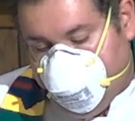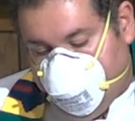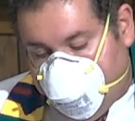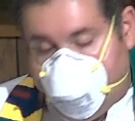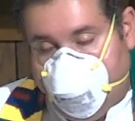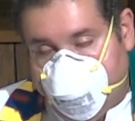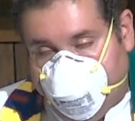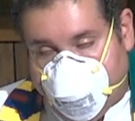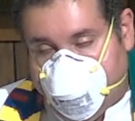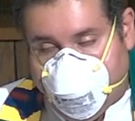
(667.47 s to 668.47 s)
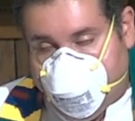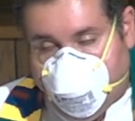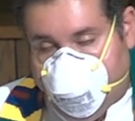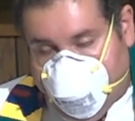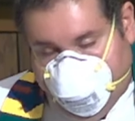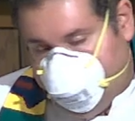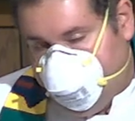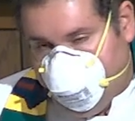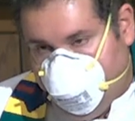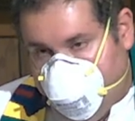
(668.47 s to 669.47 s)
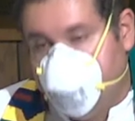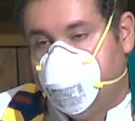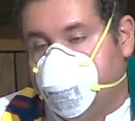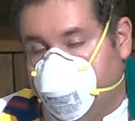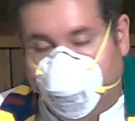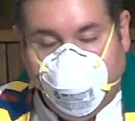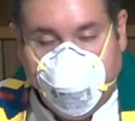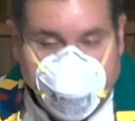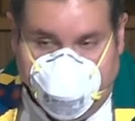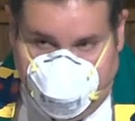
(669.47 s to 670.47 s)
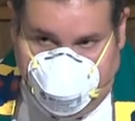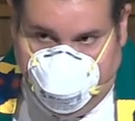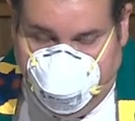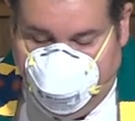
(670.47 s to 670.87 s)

I can't emphasize that enough. Its simplicity.